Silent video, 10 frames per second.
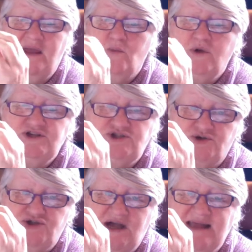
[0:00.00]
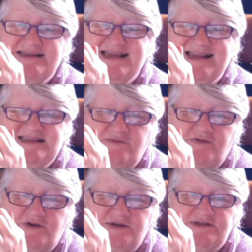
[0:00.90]
in which you're trying to get in
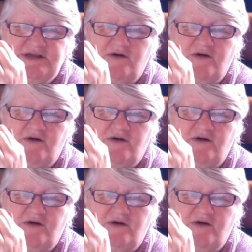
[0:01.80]
front